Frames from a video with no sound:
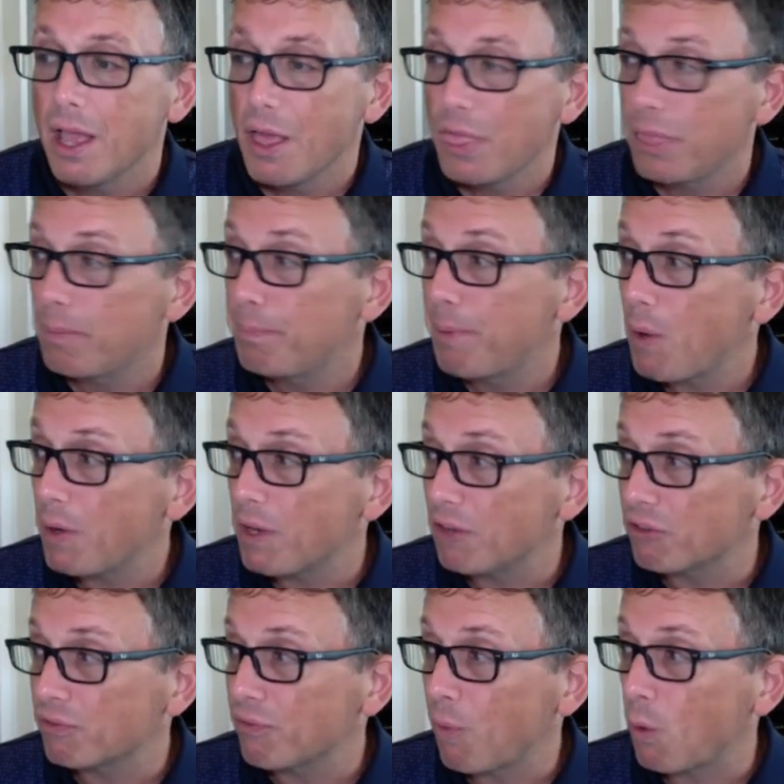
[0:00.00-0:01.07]
The
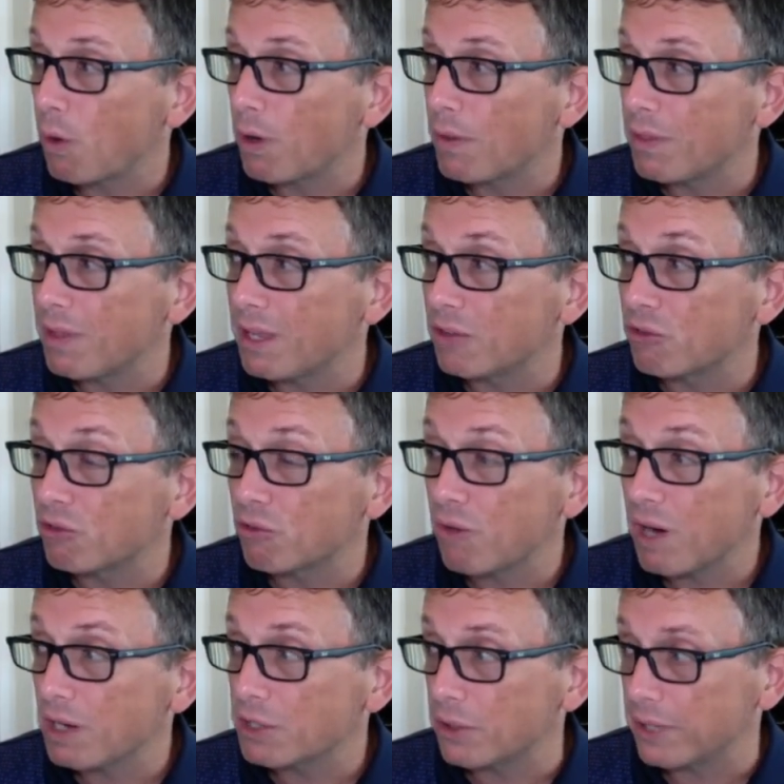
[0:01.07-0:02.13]
bonus for the
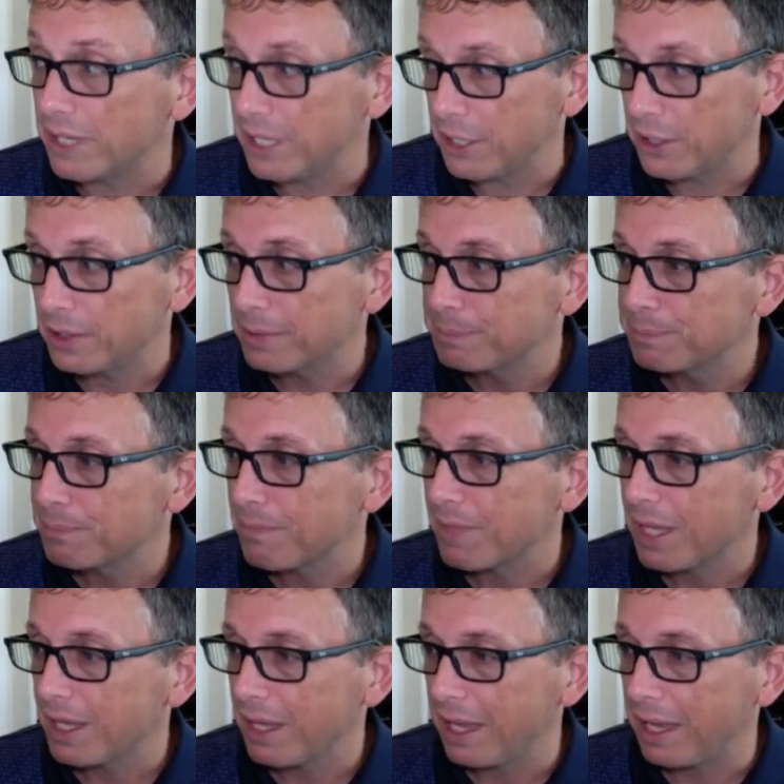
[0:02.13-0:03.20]
instructor here,
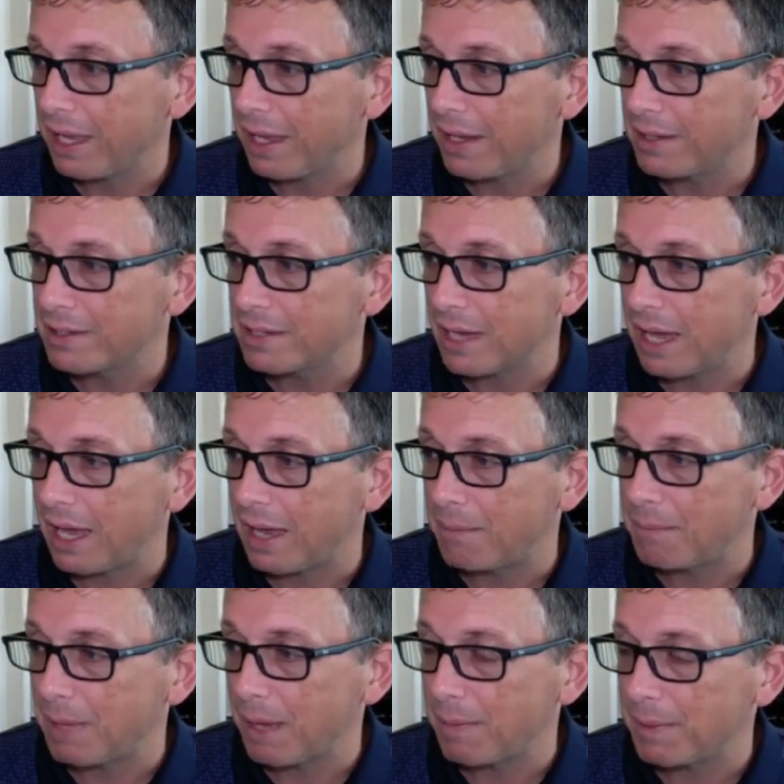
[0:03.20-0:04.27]
and
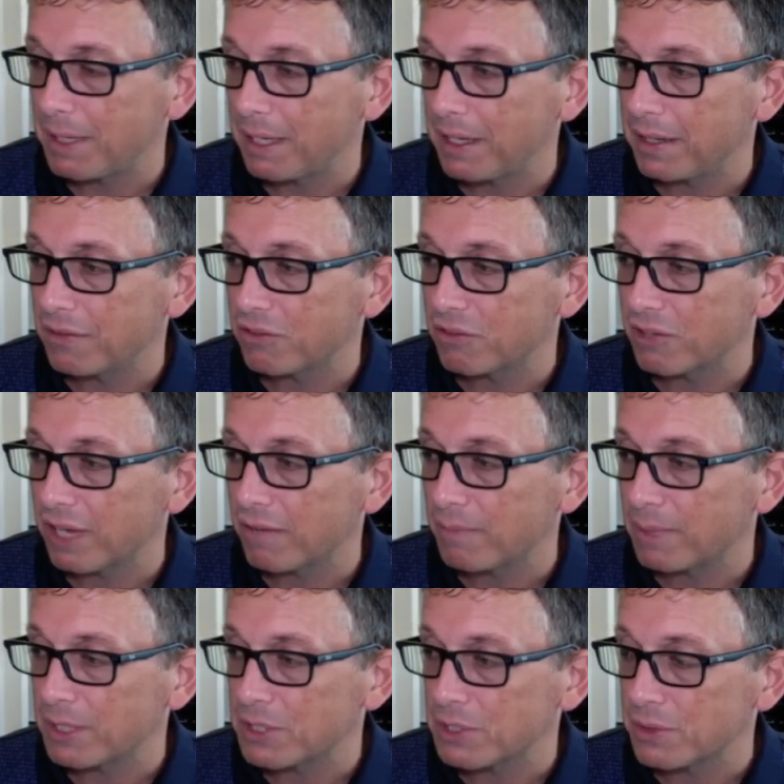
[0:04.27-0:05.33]
I'm going to hit save
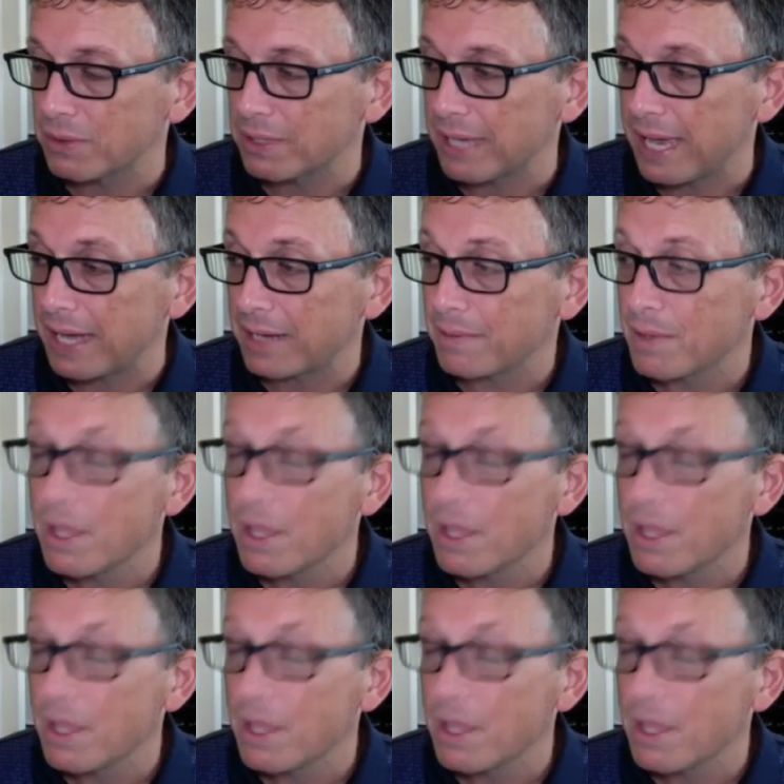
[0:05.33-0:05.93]
my student data.